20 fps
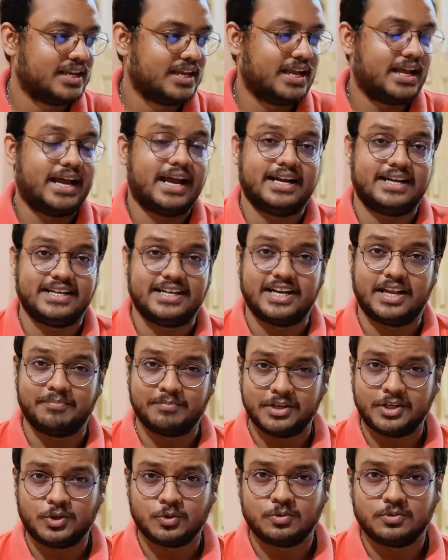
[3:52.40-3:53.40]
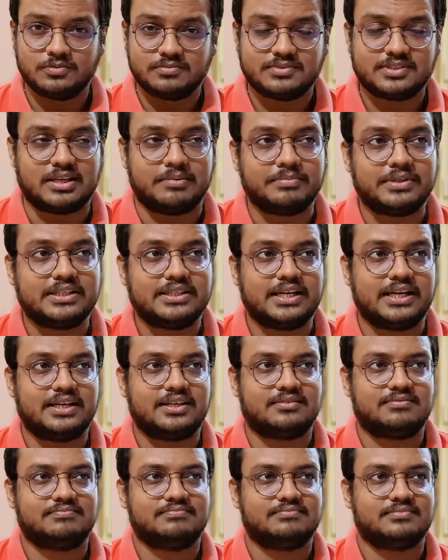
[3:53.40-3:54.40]
At number 2, something
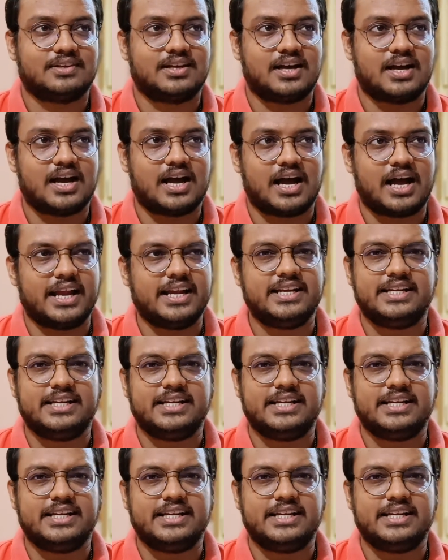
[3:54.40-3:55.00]
that I